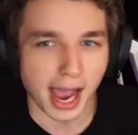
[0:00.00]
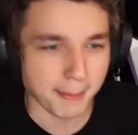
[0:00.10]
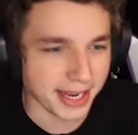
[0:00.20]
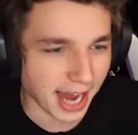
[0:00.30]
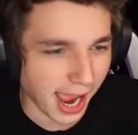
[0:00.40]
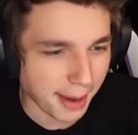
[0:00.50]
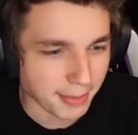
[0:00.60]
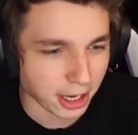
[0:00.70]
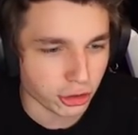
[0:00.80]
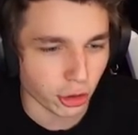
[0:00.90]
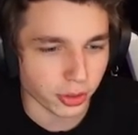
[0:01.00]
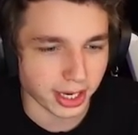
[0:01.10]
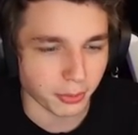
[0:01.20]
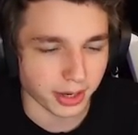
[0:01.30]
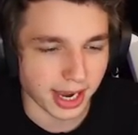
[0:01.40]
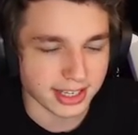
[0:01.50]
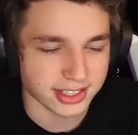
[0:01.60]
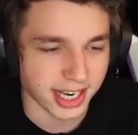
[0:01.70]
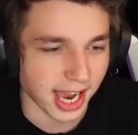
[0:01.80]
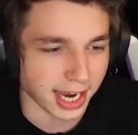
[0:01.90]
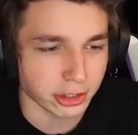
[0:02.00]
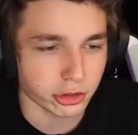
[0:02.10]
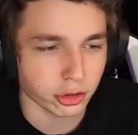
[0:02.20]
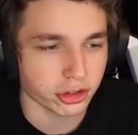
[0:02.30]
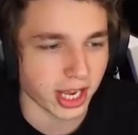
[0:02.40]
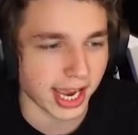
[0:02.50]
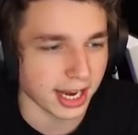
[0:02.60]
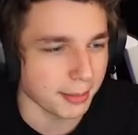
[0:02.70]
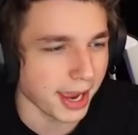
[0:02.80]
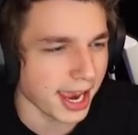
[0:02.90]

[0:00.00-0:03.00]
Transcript: mean, I am not joking when I say I searched anime,